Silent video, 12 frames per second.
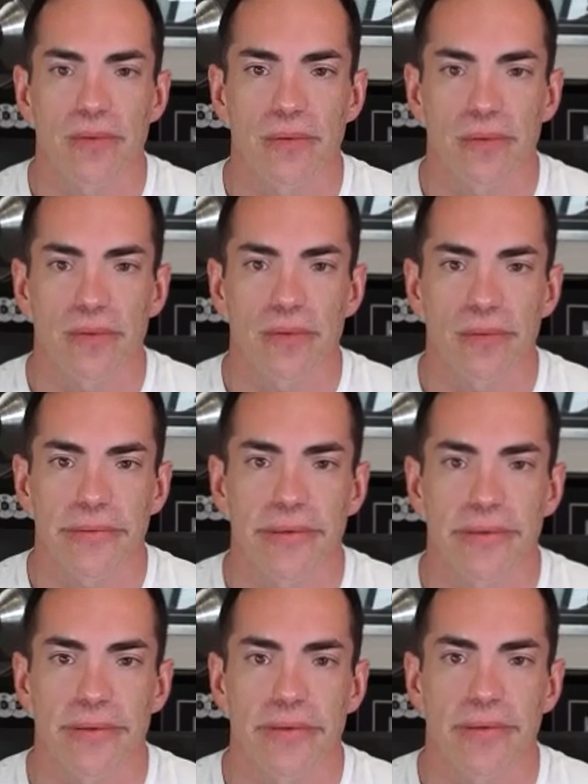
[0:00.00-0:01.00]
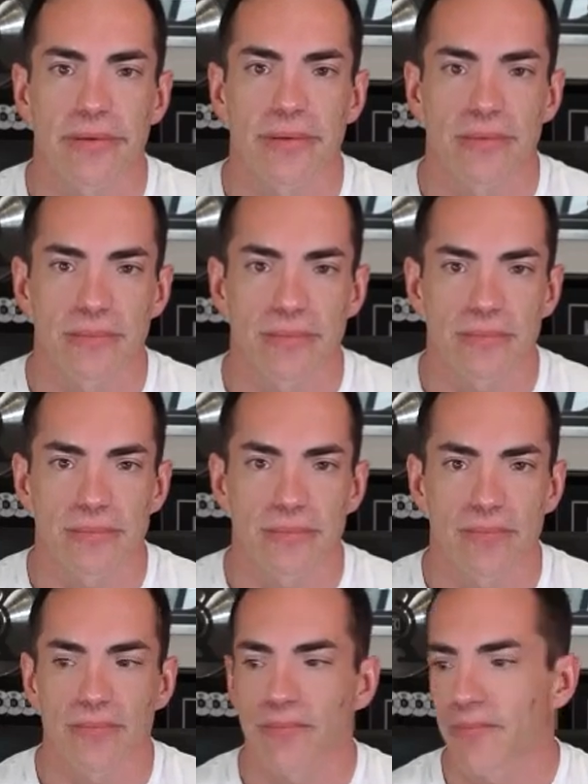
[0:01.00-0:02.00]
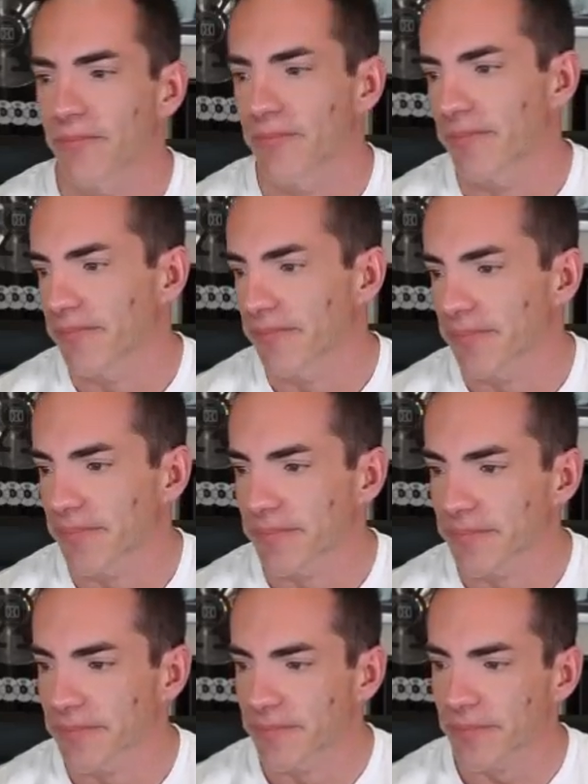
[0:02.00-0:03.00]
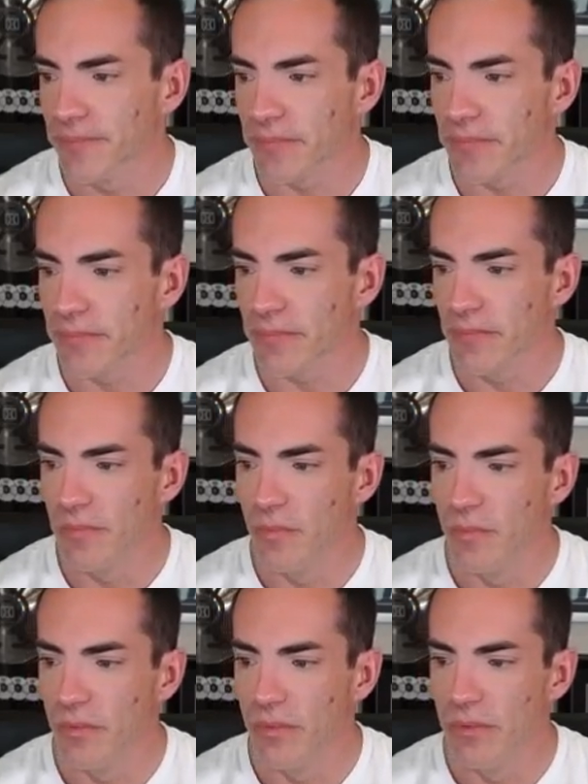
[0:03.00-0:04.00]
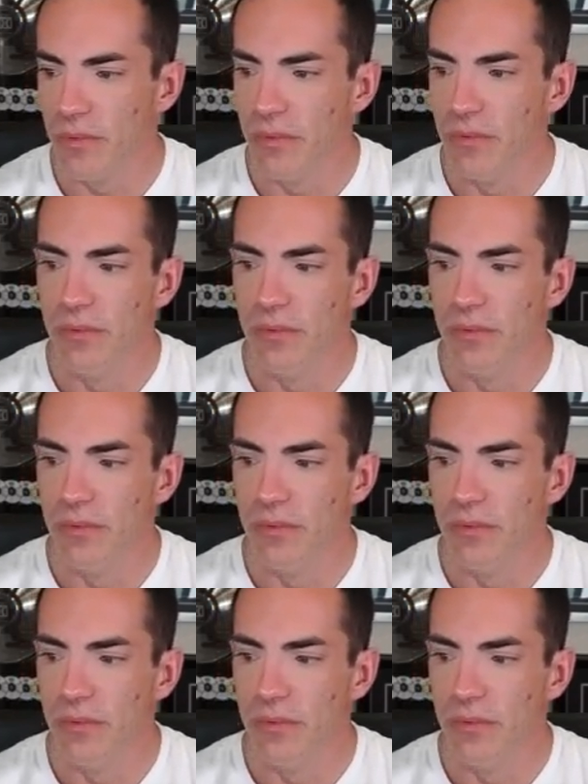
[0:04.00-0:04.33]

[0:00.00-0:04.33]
No words are spoken by the person on screen.